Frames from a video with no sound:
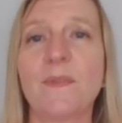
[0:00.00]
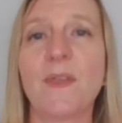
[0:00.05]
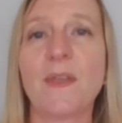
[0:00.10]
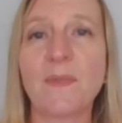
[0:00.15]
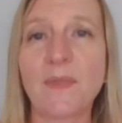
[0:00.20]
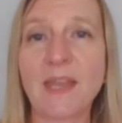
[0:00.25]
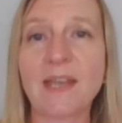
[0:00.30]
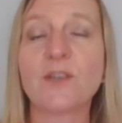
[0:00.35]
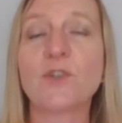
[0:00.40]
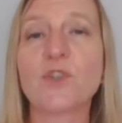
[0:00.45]

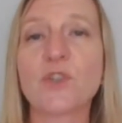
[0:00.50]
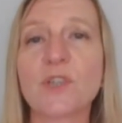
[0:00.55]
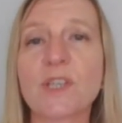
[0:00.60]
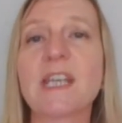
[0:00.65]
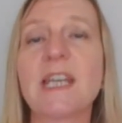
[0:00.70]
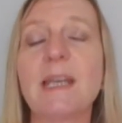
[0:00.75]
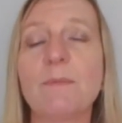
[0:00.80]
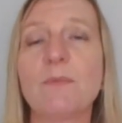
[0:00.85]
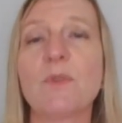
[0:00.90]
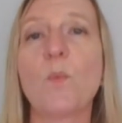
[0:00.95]
can just
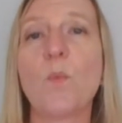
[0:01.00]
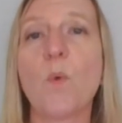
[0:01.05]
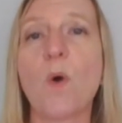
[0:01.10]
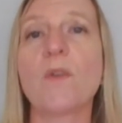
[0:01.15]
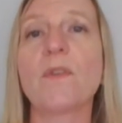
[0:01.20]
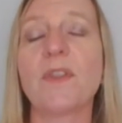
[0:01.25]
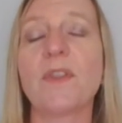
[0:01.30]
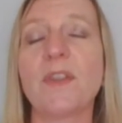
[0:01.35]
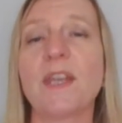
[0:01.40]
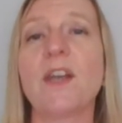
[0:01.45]
keep the one
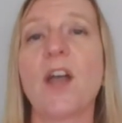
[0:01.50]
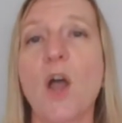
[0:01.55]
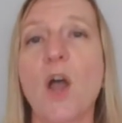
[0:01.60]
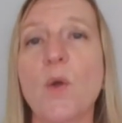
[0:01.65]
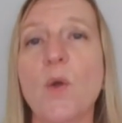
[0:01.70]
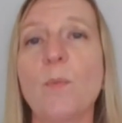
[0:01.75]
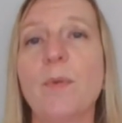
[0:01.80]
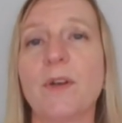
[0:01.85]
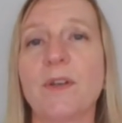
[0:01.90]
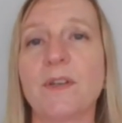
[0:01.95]
thing
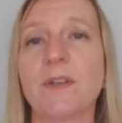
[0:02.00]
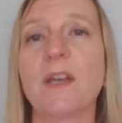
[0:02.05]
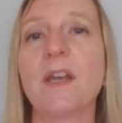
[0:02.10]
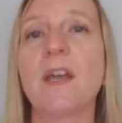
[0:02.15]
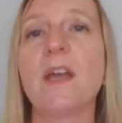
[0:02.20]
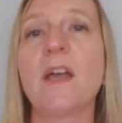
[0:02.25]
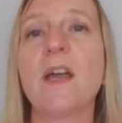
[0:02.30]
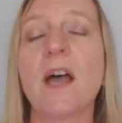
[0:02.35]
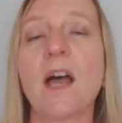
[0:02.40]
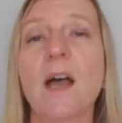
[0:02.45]
open,
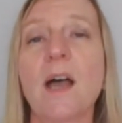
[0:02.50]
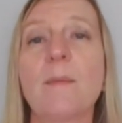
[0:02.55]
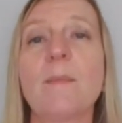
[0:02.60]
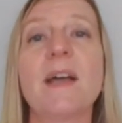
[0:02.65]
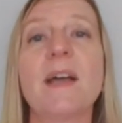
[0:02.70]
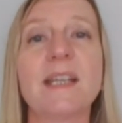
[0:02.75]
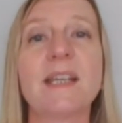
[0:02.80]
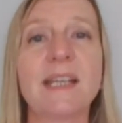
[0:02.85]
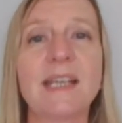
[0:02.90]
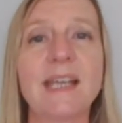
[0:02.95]

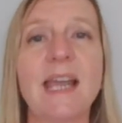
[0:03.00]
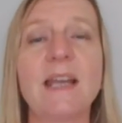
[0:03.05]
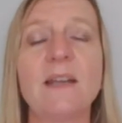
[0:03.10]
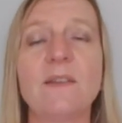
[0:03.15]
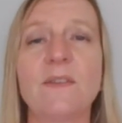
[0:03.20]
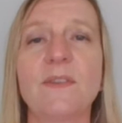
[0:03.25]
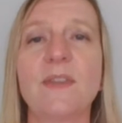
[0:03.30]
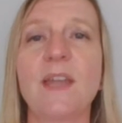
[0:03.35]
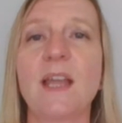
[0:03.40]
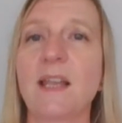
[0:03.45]
and again,
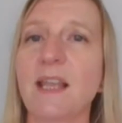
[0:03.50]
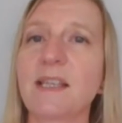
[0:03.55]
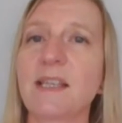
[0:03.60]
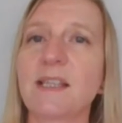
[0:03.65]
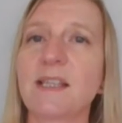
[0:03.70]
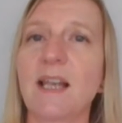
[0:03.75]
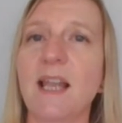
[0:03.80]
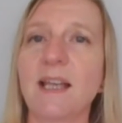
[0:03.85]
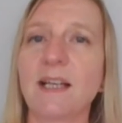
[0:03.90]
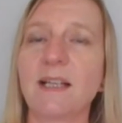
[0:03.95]
they're less
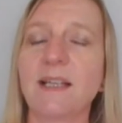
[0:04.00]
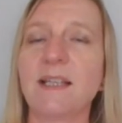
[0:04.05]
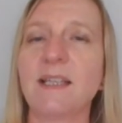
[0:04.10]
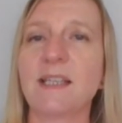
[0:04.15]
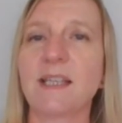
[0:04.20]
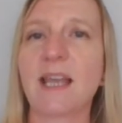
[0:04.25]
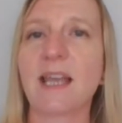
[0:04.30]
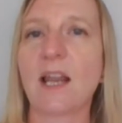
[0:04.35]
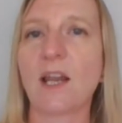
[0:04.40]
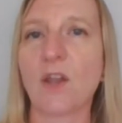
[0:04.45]
likely to
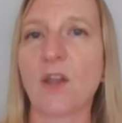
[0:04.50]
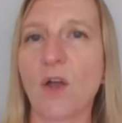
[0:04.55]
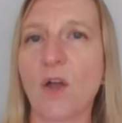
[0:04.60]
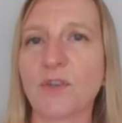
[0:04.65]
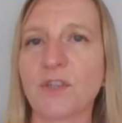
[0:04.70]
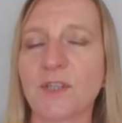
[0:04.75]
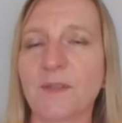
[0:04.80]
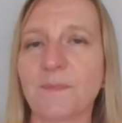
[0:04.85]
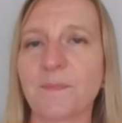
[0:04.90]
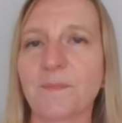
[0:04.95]
get
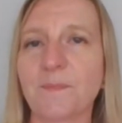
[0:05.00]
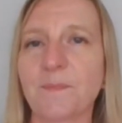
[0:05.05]
lost.